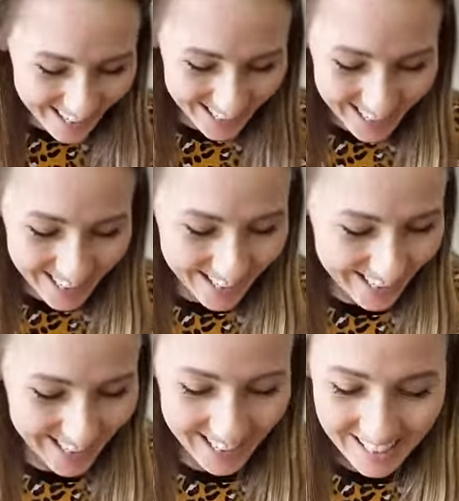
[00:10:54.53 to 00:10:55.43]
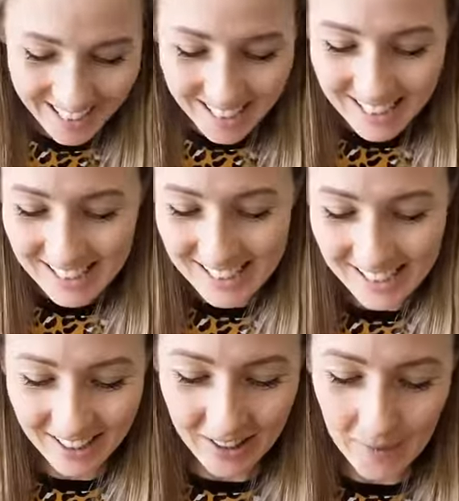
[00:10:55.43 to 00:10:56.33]
Okay,
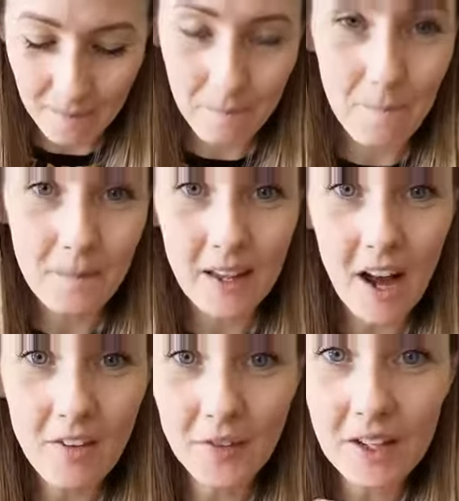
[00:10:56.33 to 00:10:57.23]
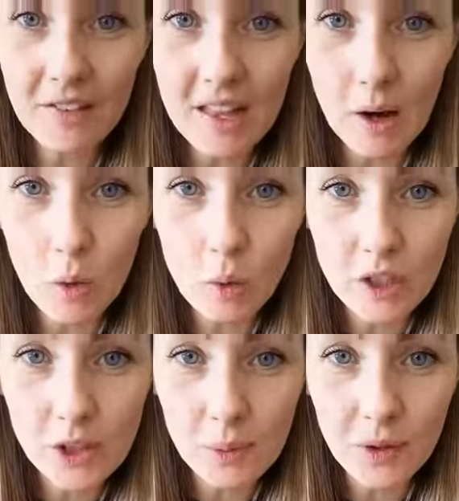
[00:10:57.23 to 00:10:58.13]
so I've given that all a
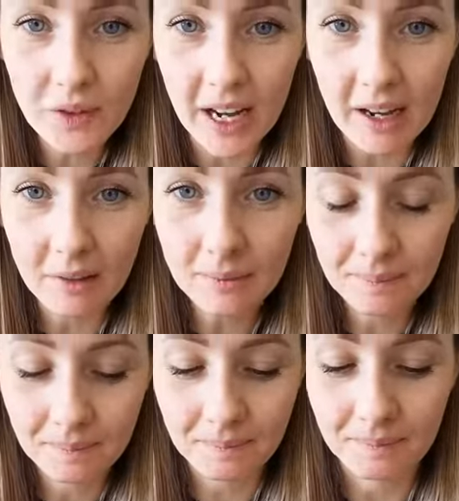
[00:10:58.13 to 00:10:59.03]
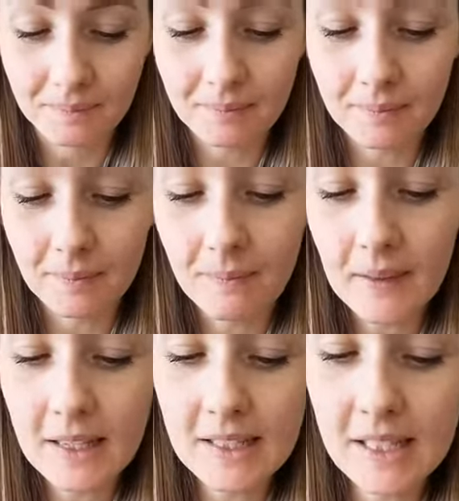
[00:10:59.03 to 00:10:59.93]
smooth down,
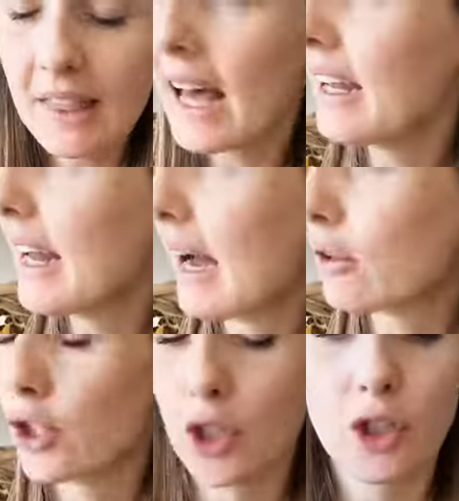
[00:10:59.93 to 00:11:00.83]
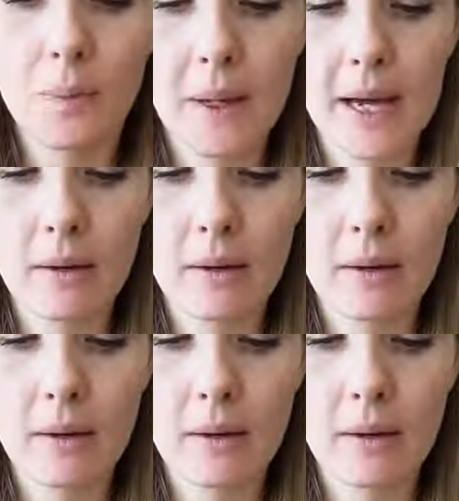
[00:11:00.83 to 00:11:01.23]
so that now should be able